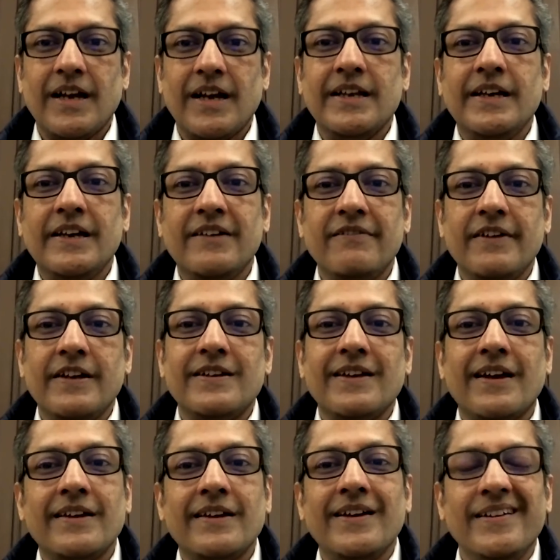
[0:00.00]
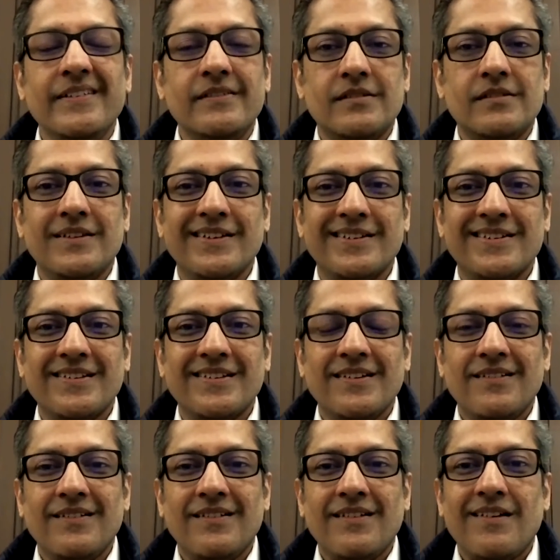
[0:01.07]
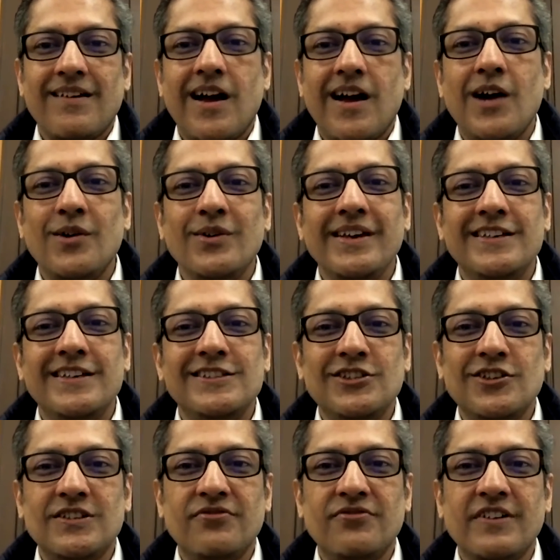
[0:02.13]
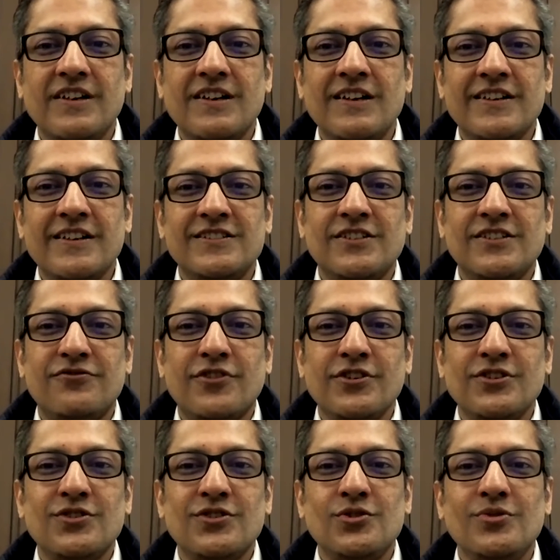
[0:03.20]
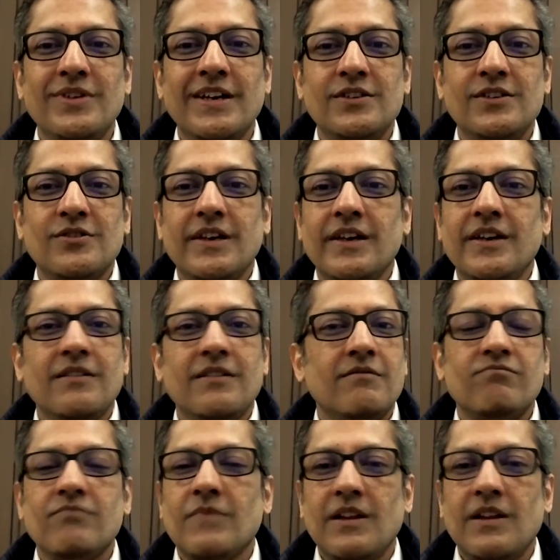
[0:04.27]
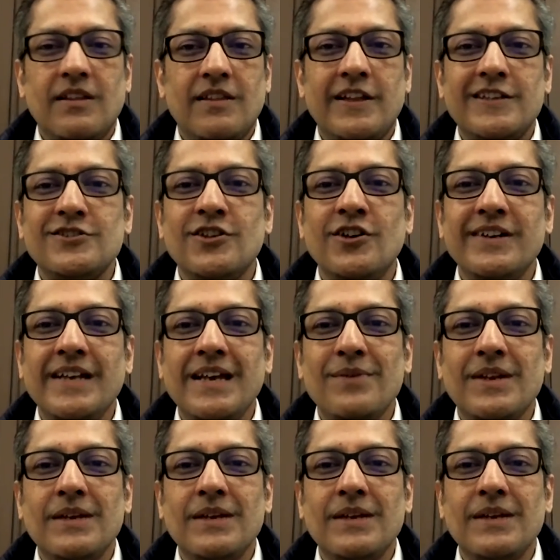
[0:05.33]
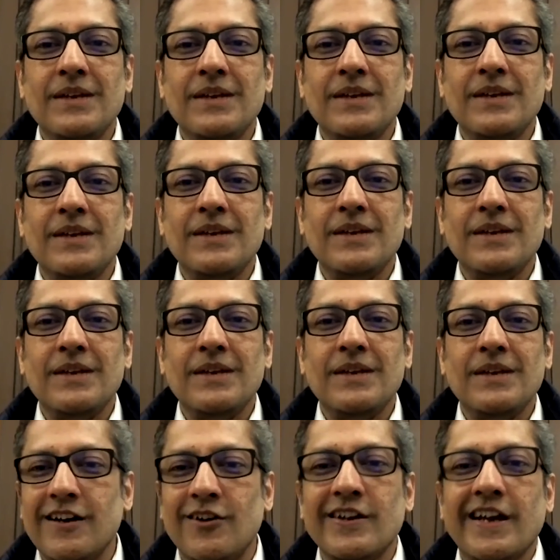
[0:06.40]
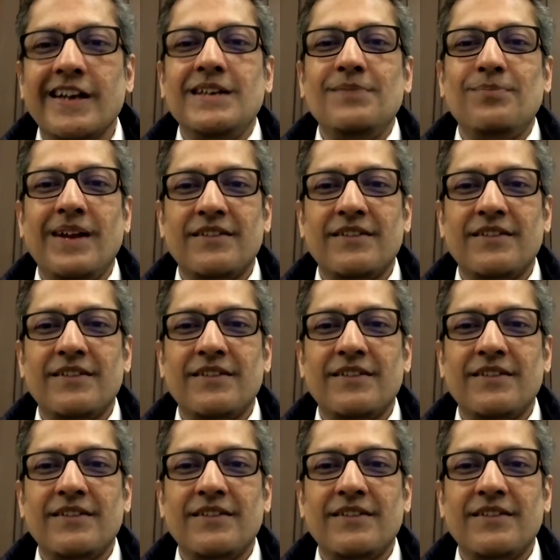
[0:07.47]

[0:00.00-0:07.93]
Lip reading: any event, any incident, how easy or difficult is it for you to do that today? Let's not name any platform, but on any